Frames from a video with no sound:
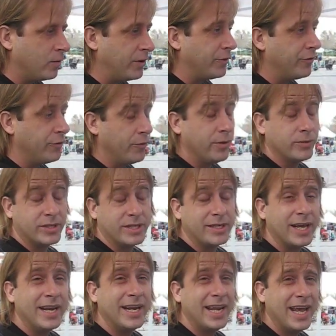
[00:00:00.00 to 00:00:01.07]
It was a
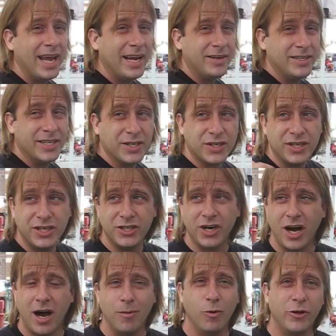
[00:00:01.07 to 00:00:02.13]
10-day Disney
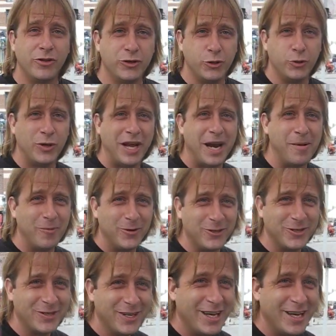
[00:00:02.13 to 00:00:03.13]
job with 2 cameras,